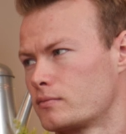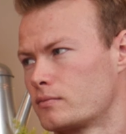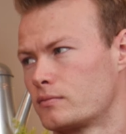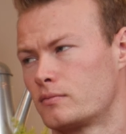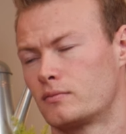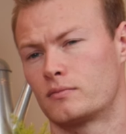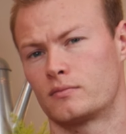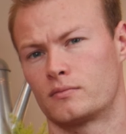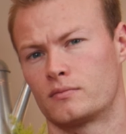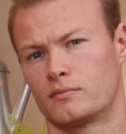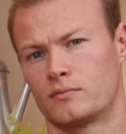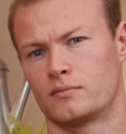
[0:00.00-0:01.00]

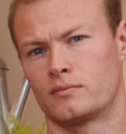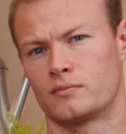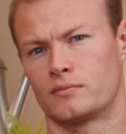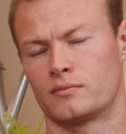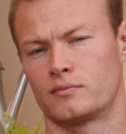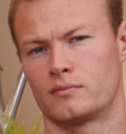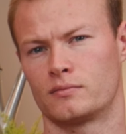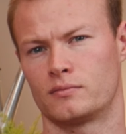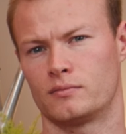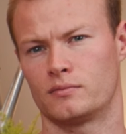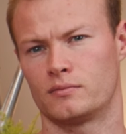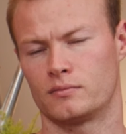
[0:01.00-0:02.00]

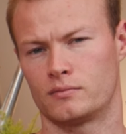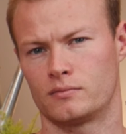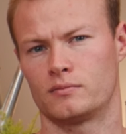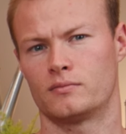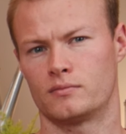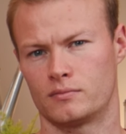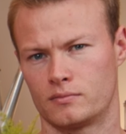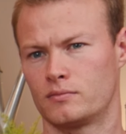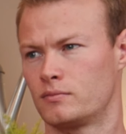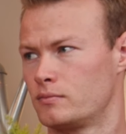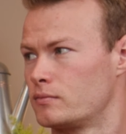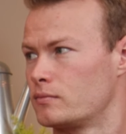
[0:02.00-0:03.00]

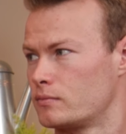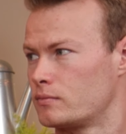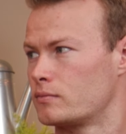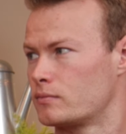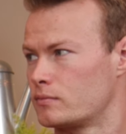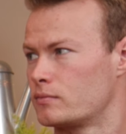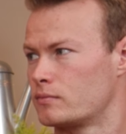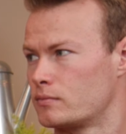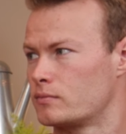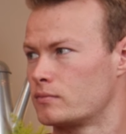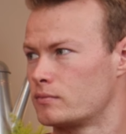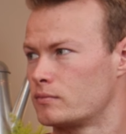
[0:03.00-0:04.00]

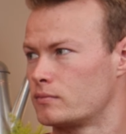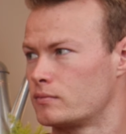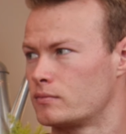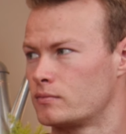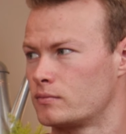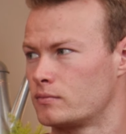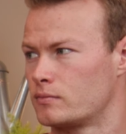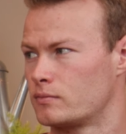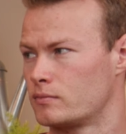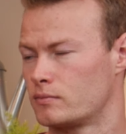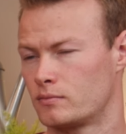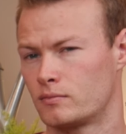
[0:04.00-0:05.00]

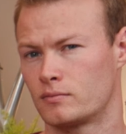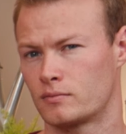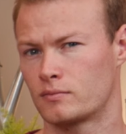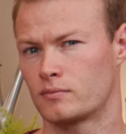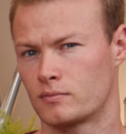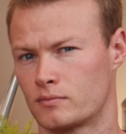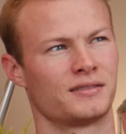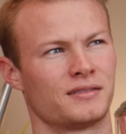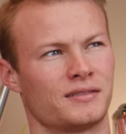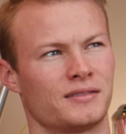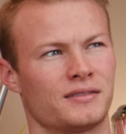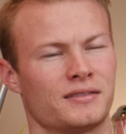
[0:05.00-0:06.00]

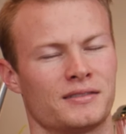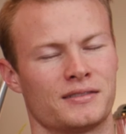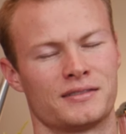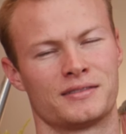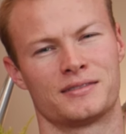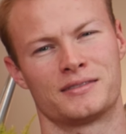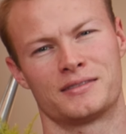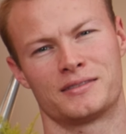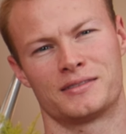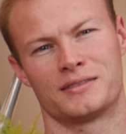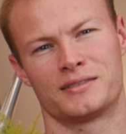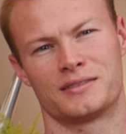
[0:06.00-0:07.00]
(not speaking)